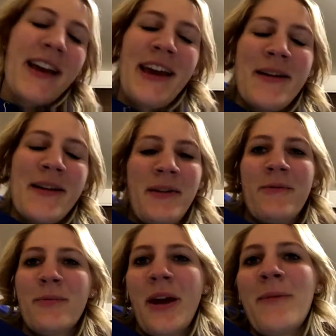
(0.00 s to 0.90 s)
can't
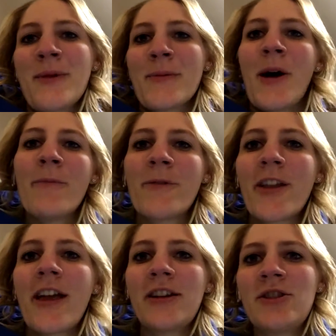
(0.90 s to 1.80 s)
even blame your mom for
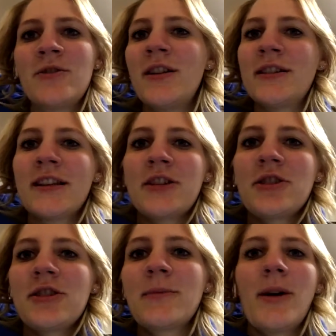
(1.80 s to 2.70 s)
like choosing such a
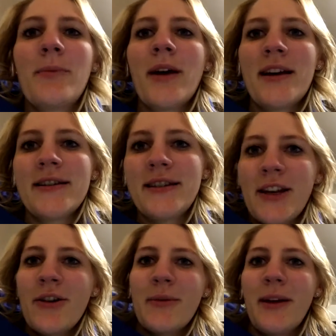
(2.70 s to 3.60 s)
small place. You know
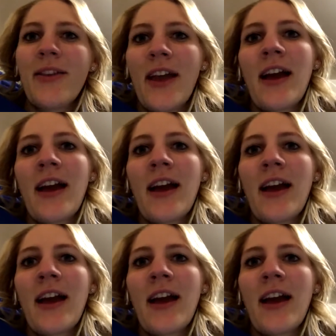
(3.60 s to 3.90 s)
what I mean? Like